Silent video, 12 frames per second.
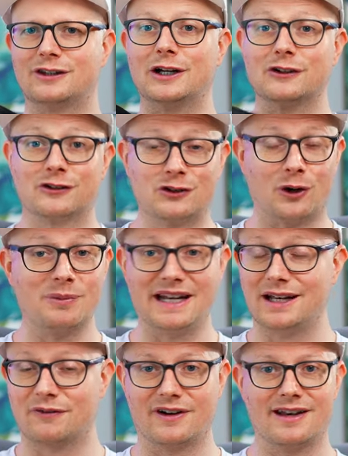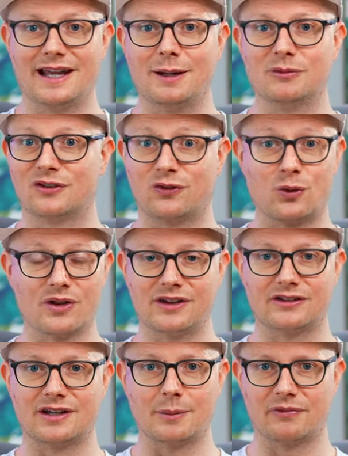there's so many different names for
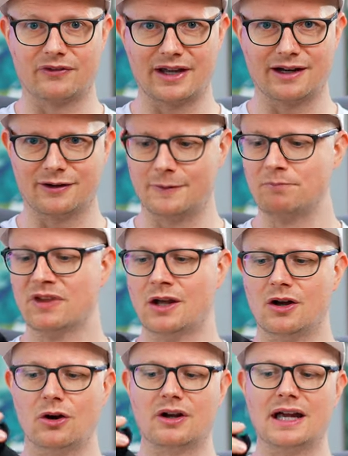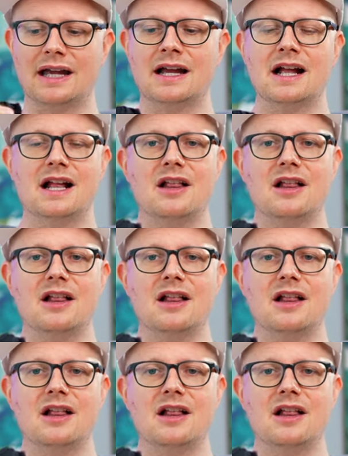this type of hair, okay?